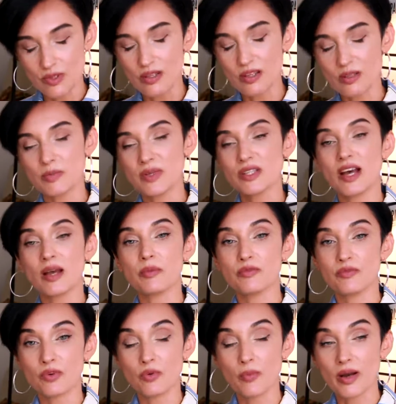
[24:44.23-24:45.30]
Eat Me type of
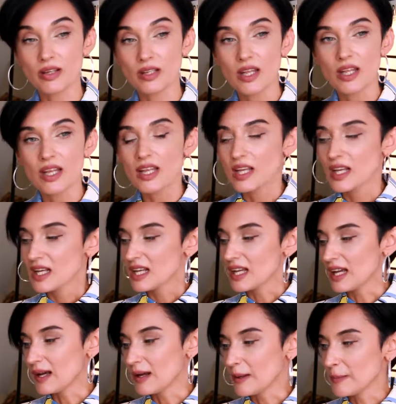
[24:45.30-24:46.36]
gourmand.
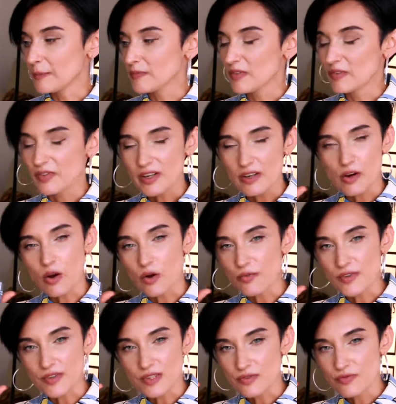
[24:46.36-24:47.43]
Very
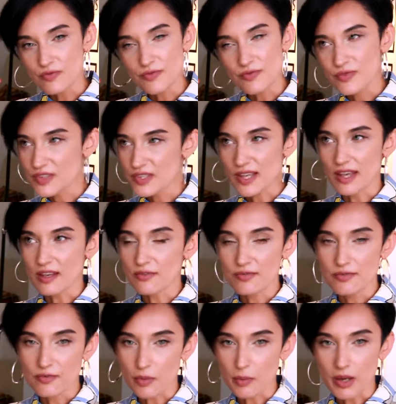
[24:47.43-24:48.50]
office safe
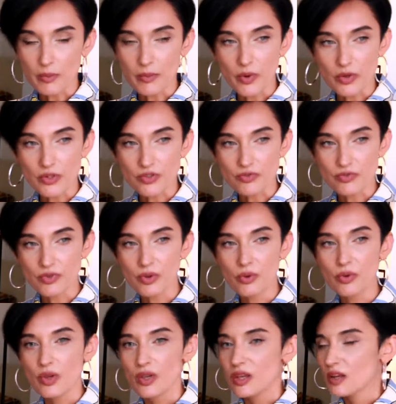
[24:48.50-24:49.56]
from my point of
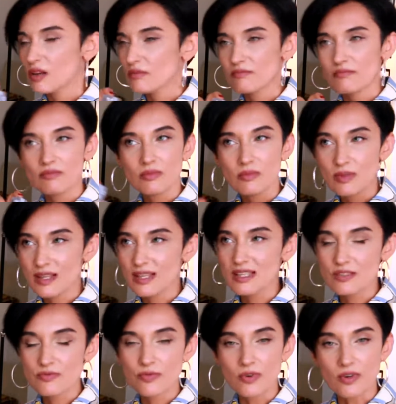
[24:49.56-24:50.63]
view.
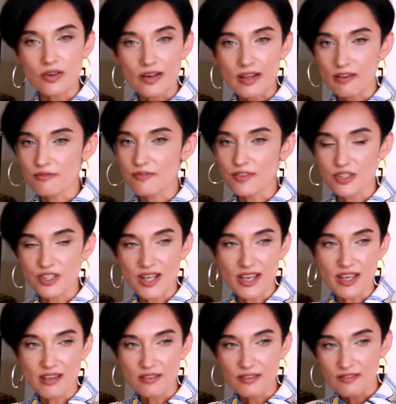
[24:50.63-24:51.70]
It's for every
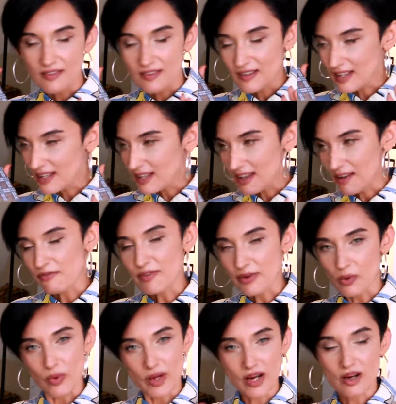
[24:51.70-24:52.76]
day,
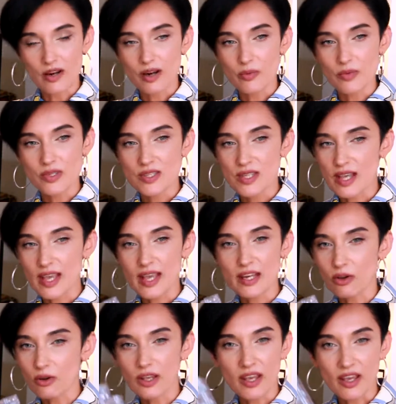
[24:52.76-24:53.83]
everywhere, I would say,
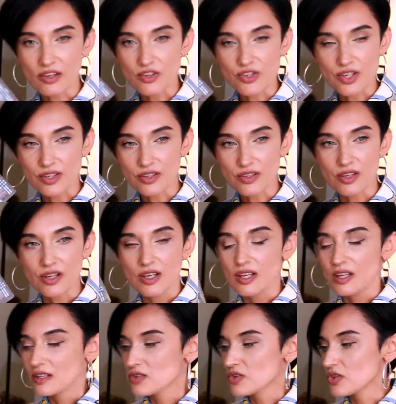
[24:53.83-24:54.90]
any occasion.
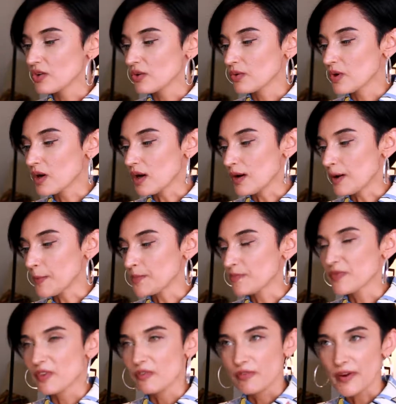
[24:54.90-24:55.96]
So
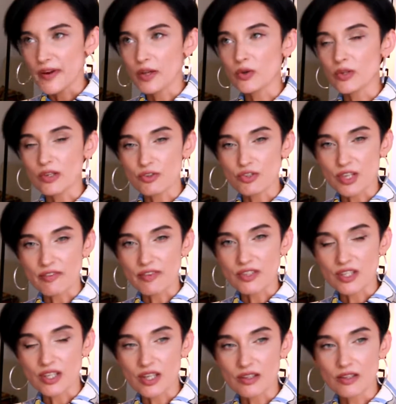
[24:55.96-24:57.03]
very good
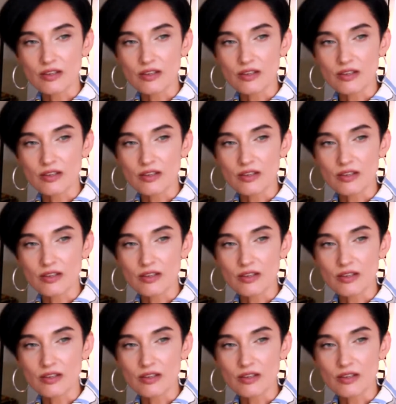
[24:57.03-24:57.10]
longevity.